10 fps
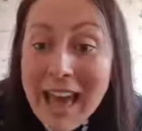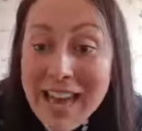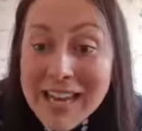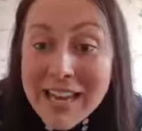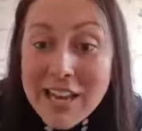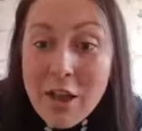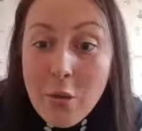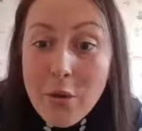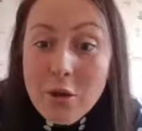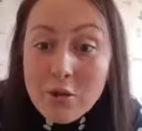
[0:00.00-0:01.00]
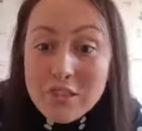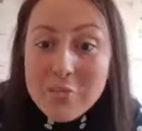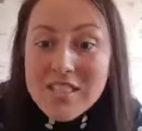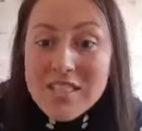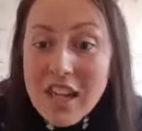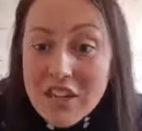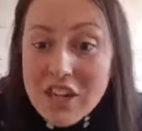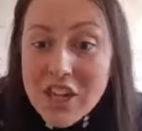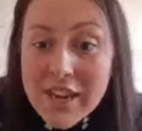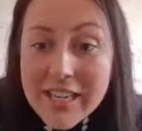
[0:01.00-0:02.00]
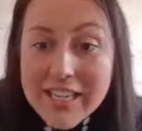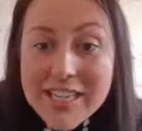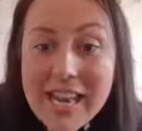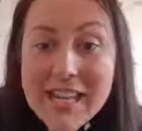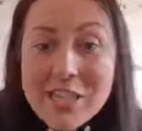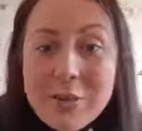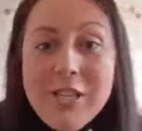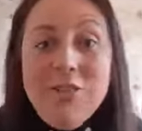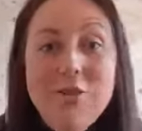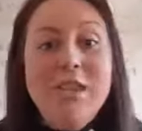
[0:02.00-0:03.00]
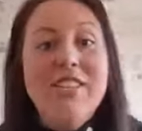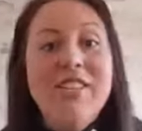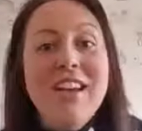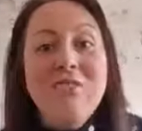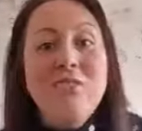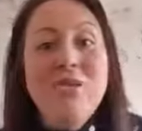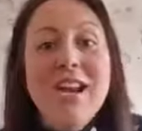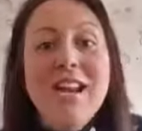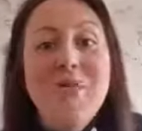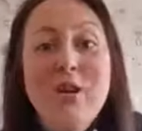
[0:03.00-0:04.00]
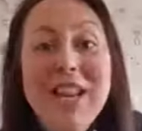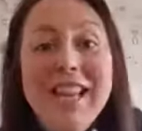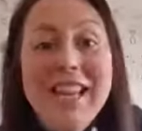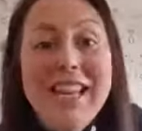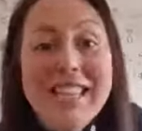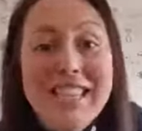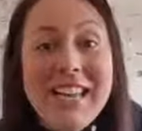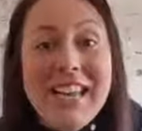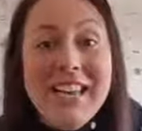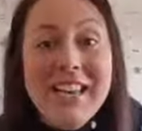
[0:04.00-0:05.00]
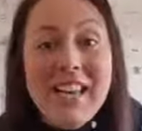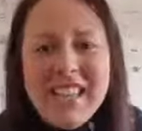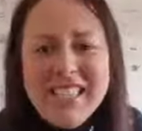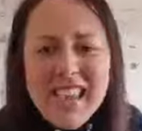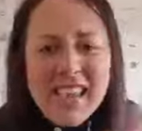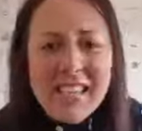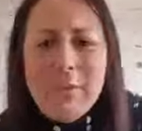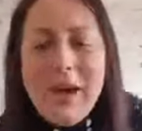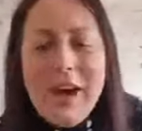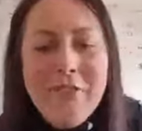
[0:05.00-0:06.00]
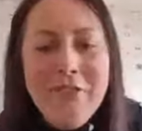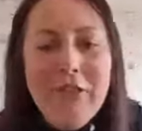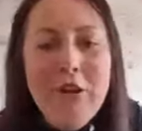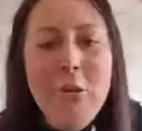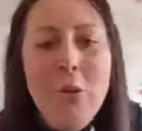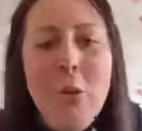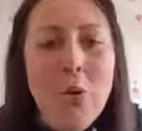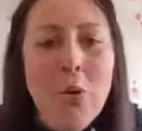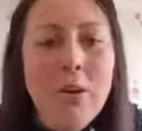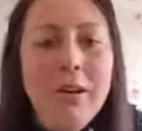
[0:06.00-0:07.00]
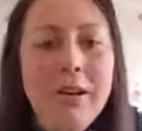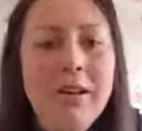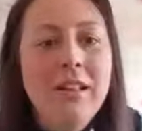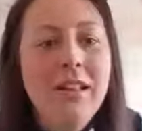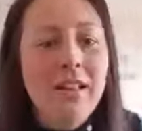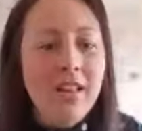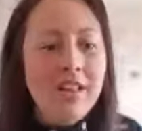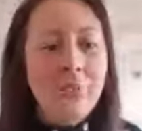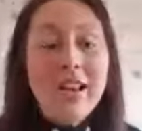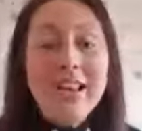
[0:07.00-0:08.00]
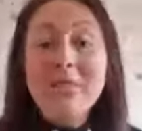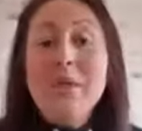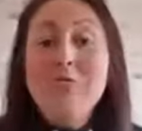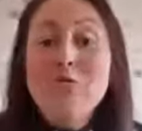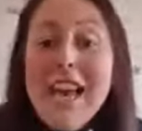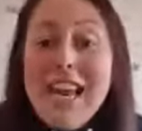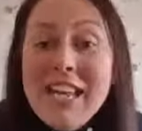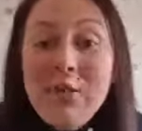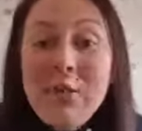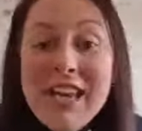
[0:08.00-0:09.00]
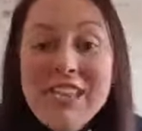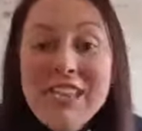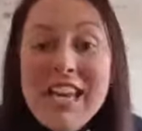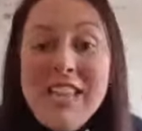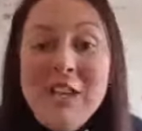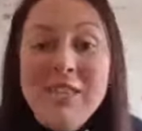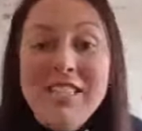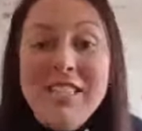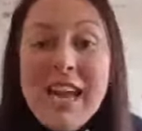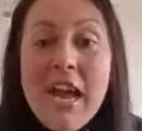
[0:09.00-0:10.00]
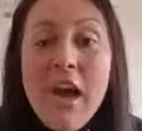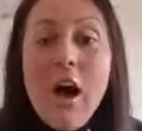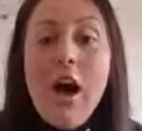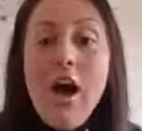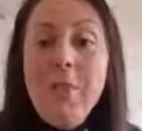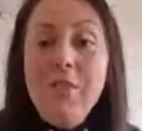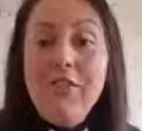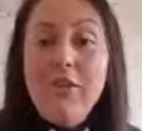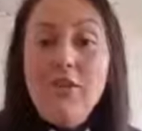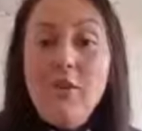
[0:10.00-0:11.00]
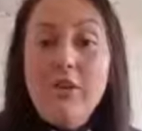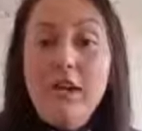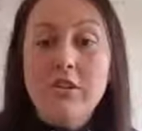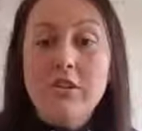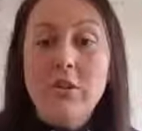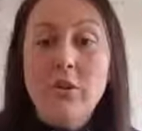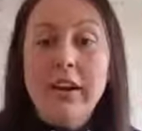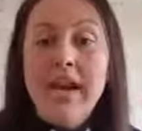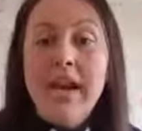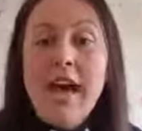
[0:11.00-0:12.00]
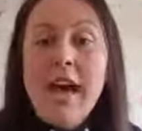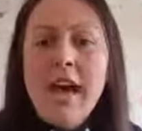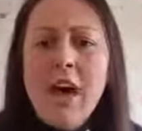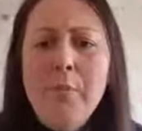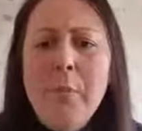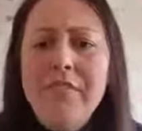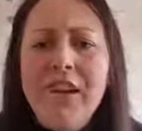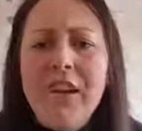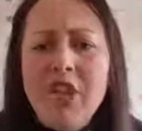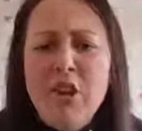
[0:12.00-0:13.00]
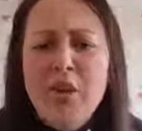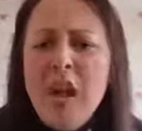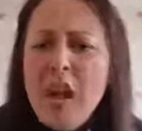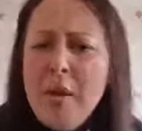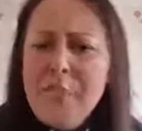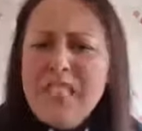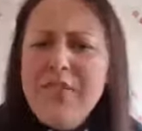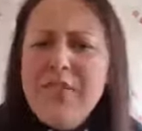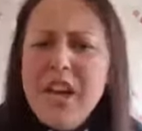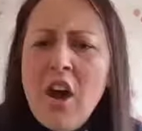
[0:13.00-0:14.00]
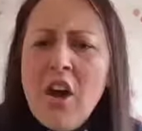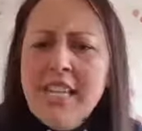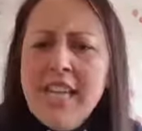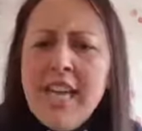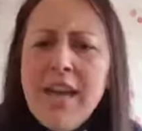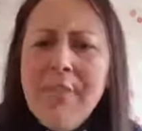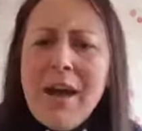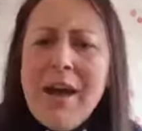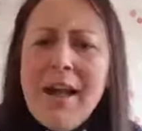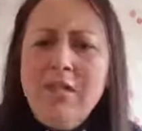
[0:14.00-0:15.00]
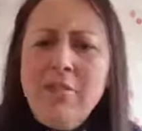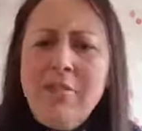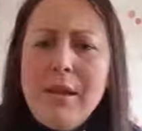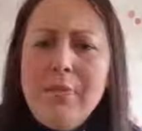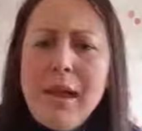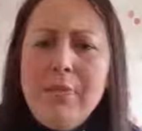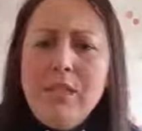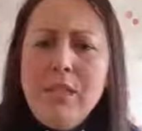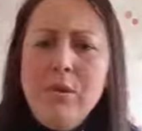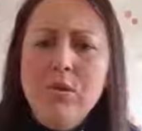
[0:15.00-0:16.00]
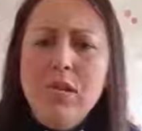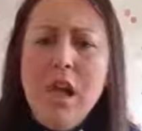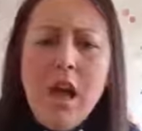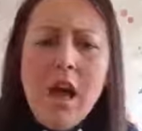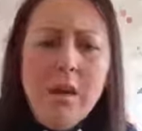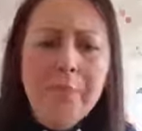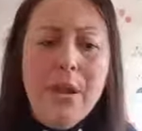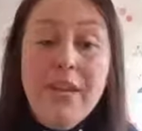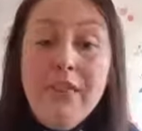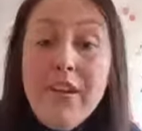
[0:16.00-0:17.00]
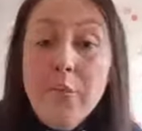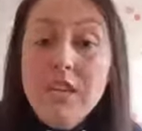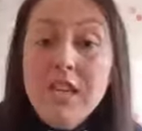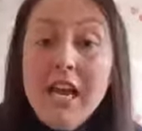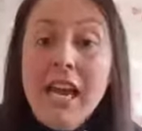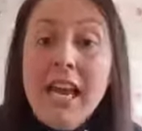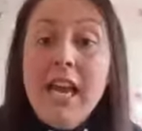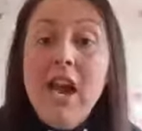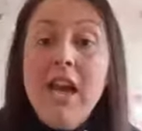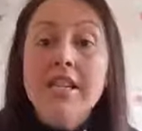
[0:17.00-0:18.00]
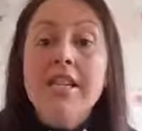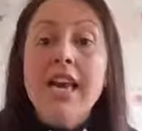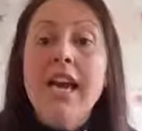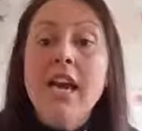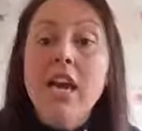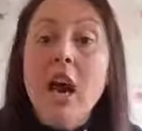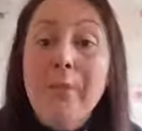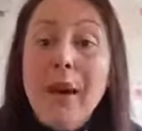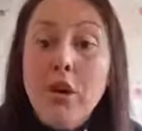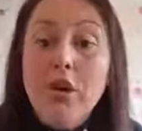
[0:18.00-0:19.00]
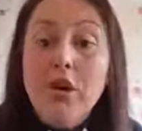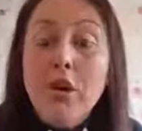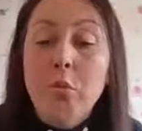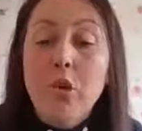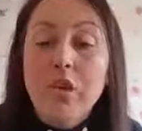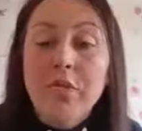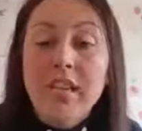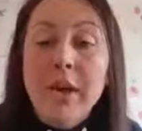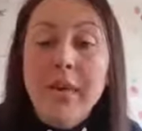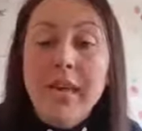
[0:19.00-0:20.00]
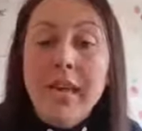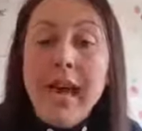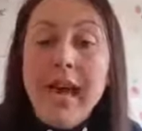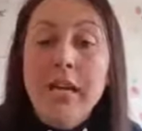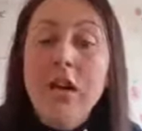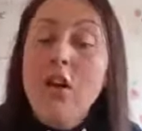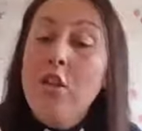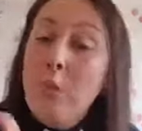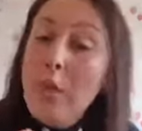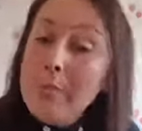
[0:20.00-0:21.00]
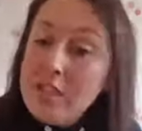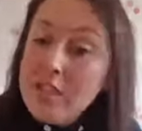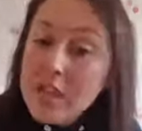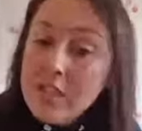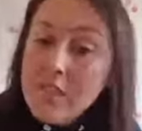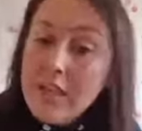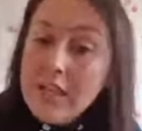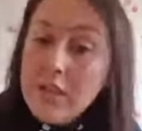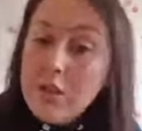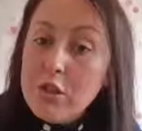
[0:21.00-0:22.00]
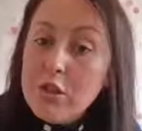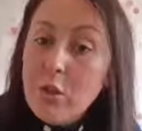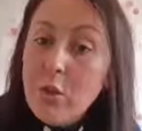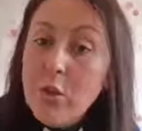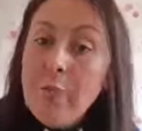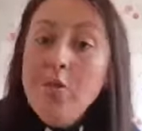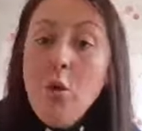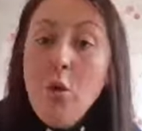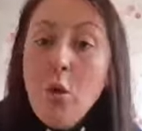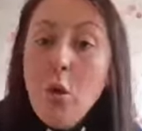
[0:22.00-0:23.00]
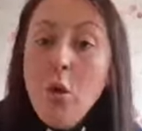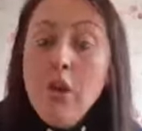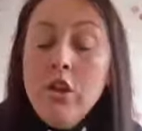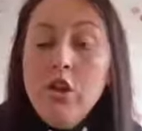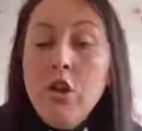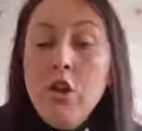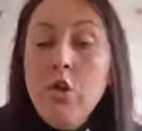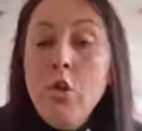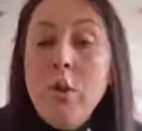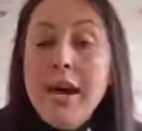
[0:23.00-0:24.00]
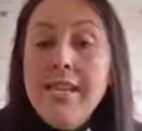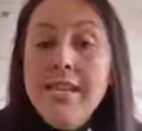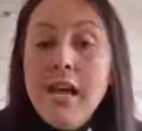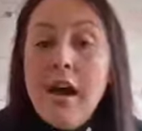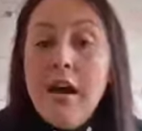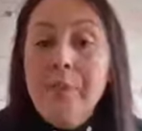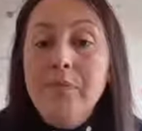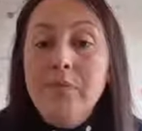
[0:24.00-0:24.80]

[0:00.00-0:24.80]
And hey, we've got some sunshine today to enjoy, so that's really brilliant, isn't it? Take them out for a walk. Well, it's been really great seeing you today. I hope you've enjoyed our story, and I hope I've given you a bit of an idea about how to make paper dolls. But if it wasn't clear, like I say, come back on. You can watch the video again. The website's very useful, or you can always